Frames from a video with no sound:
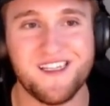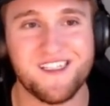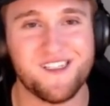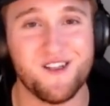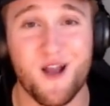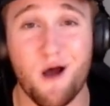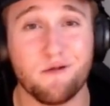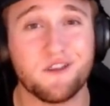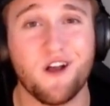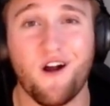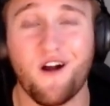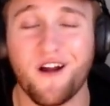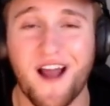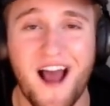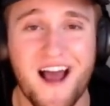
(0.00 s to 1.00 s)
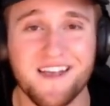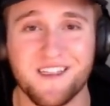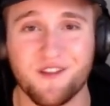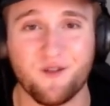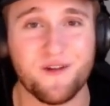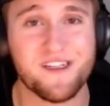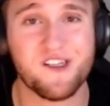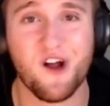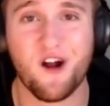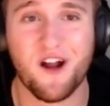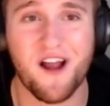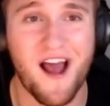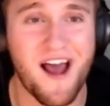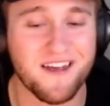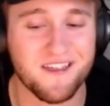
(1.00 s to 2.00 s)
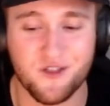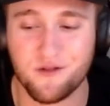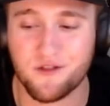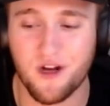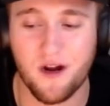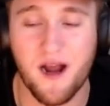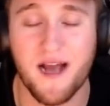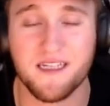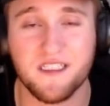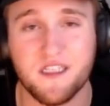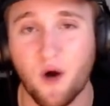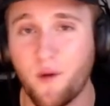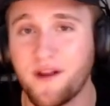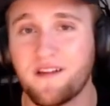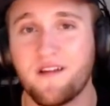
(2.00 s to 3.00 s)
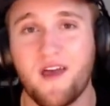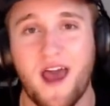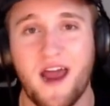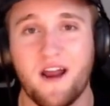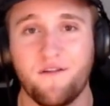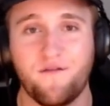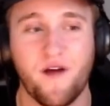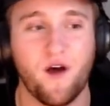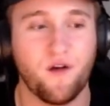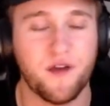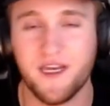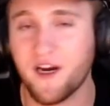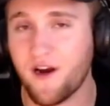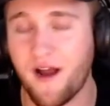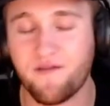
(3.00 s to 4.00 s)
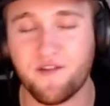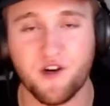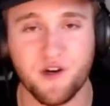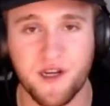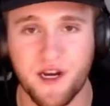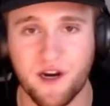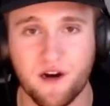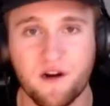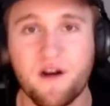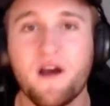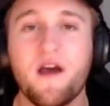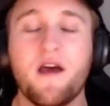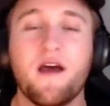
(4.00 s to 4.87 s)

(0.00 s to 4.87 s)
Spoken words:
no-star guys and 3-star guys, 2-star guys going to the NFL year after year,